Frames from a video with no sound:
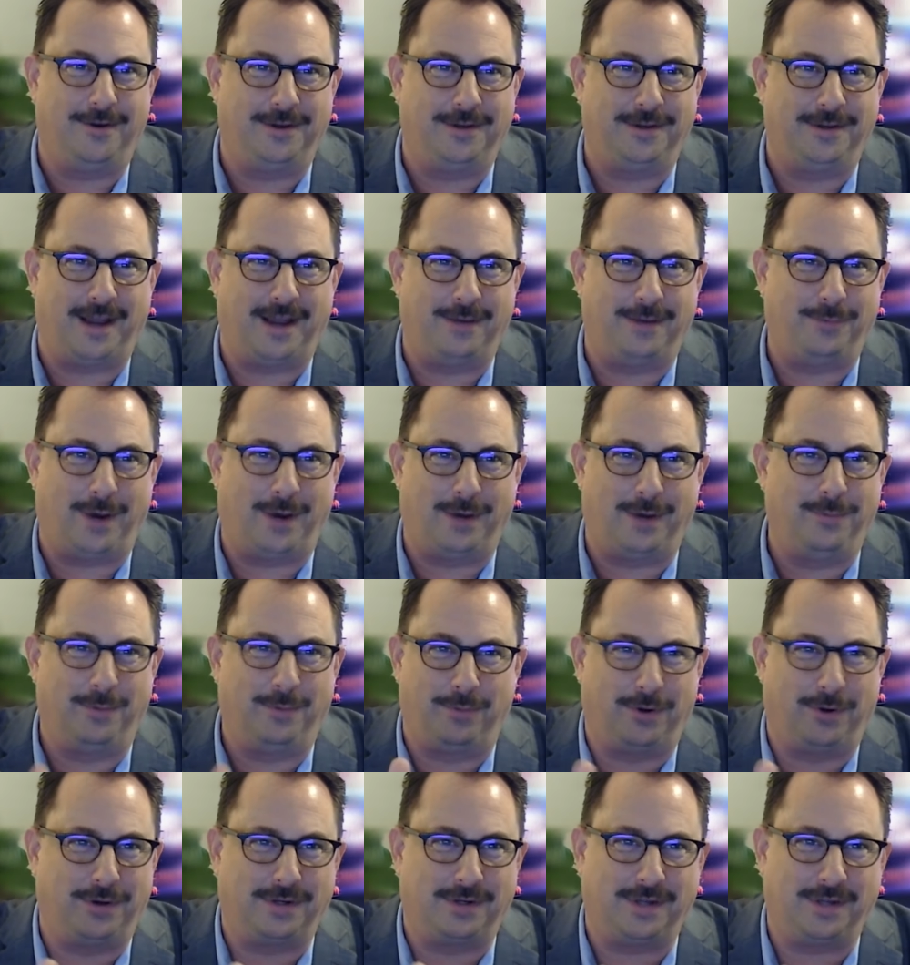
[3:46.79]
And I, I
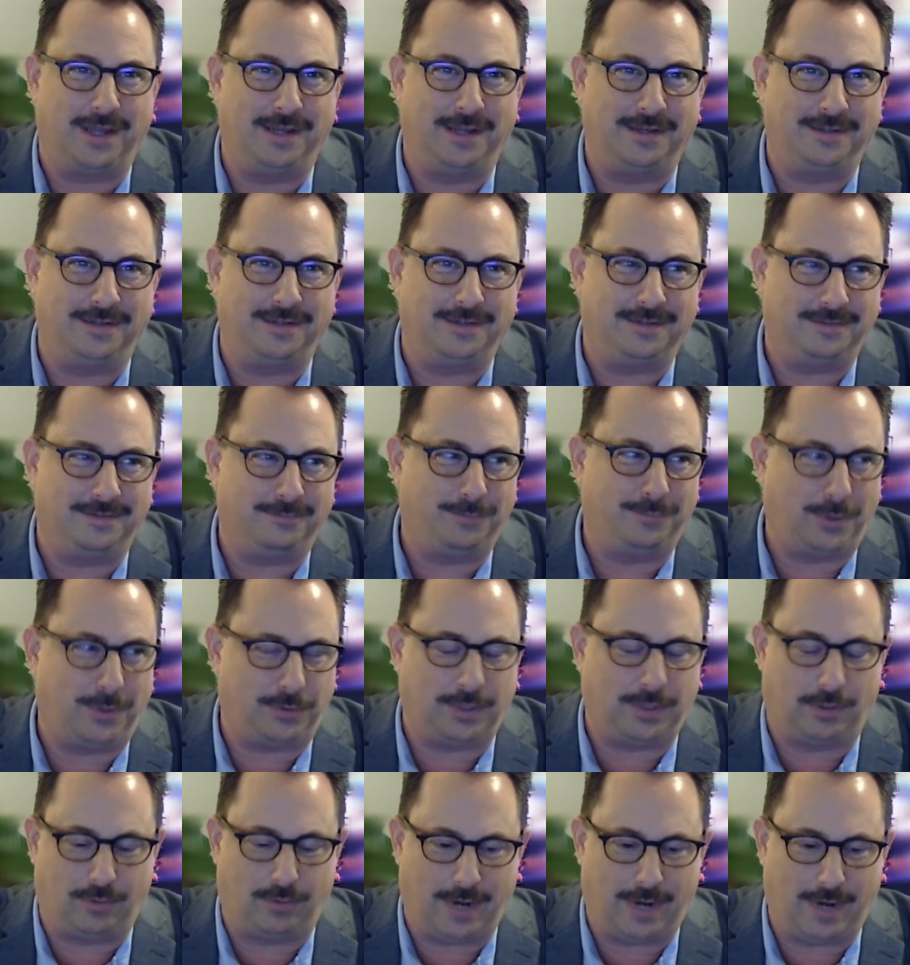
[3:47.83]
remember in, in
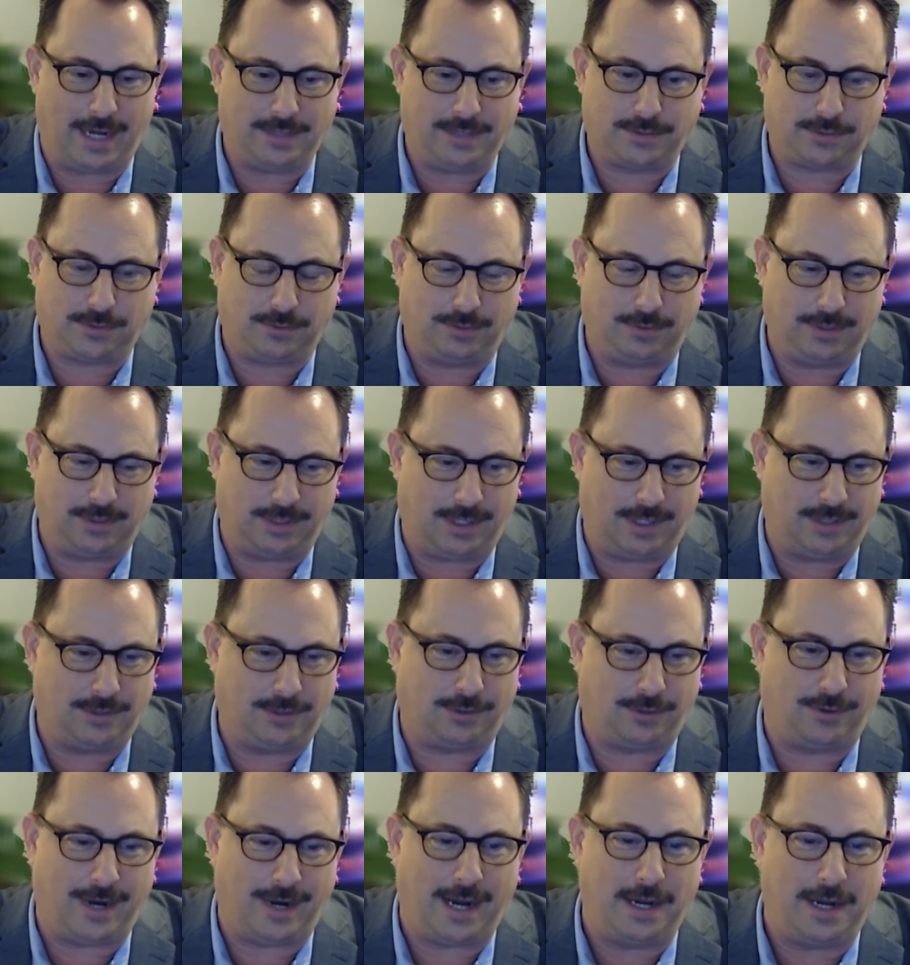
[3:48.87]
both in grad school and
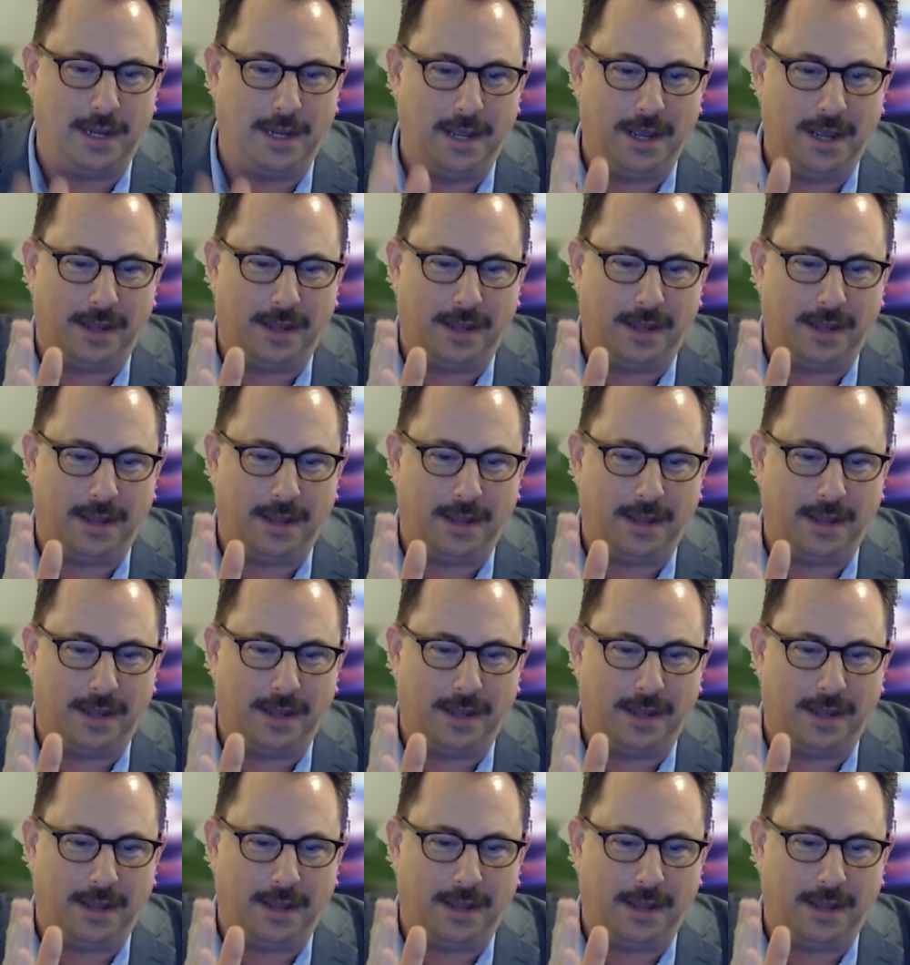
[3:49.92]
undergrad,